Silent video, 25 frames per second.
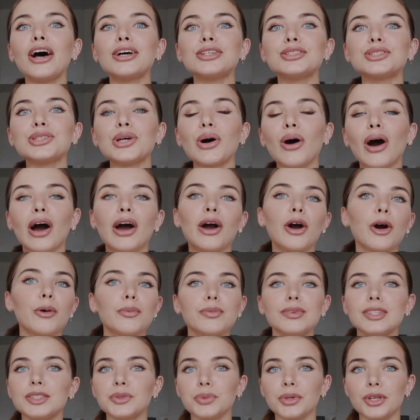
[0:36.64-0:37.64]
So I
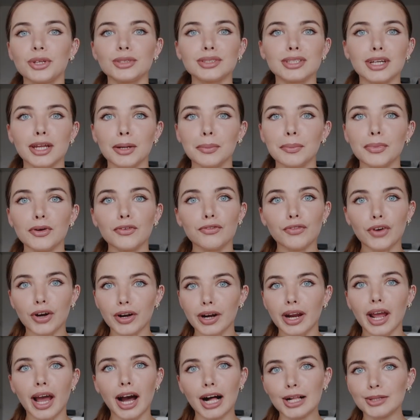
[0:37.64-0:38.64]
hope this video is going to be
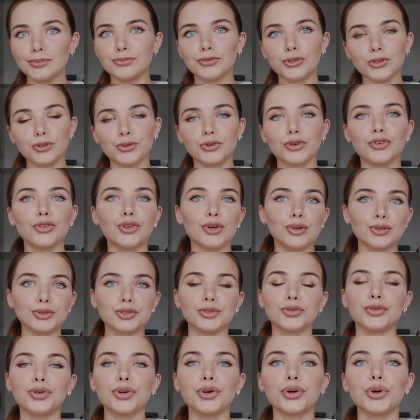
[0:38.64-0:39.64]
very helpful for
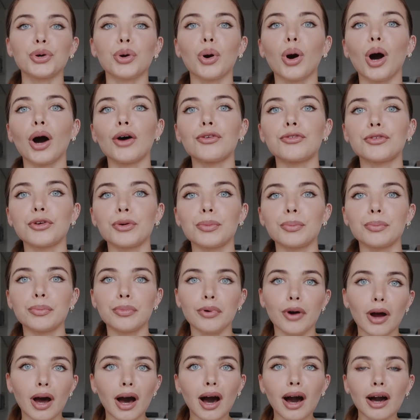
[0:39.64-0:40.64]
those of you who are from
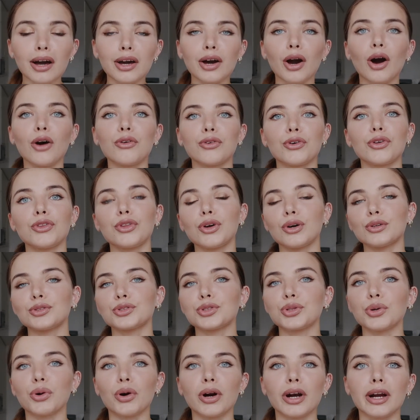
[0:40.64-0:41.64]
Prague, or for
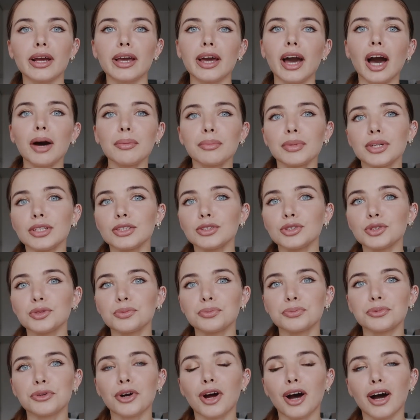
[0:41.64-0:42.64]
those who are coming to
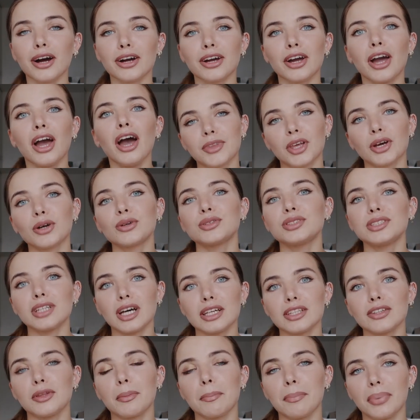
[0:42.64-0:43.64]
Prague, who's
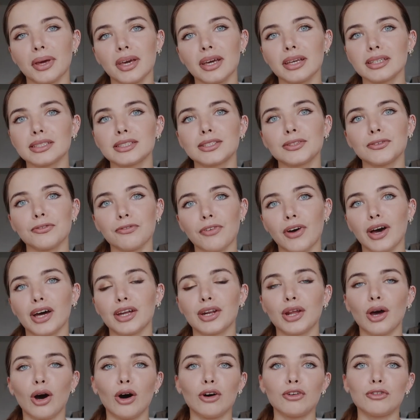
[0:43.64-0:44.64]
not the biggest
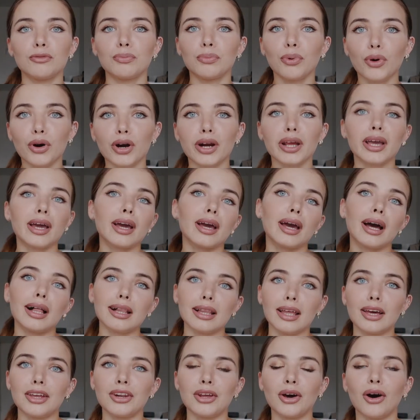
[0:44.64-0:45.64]
fan of pork,
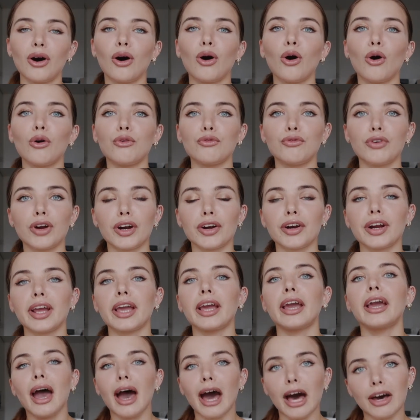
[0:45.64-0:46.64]
kalena, or
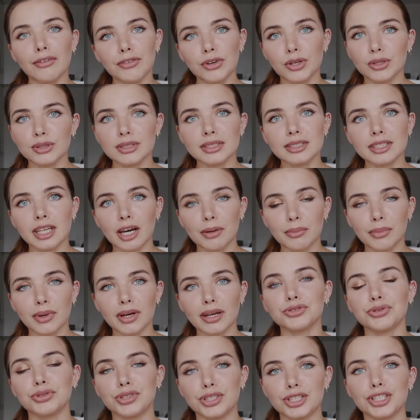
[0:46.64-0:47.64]
very heavy on
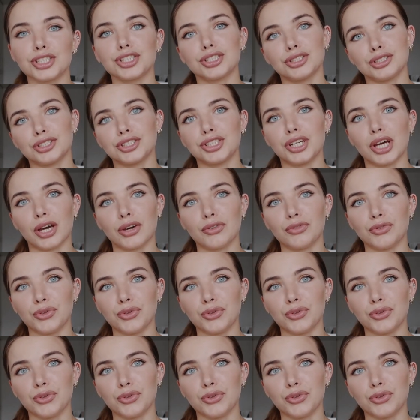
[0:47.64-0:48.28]
stomach traditional Czech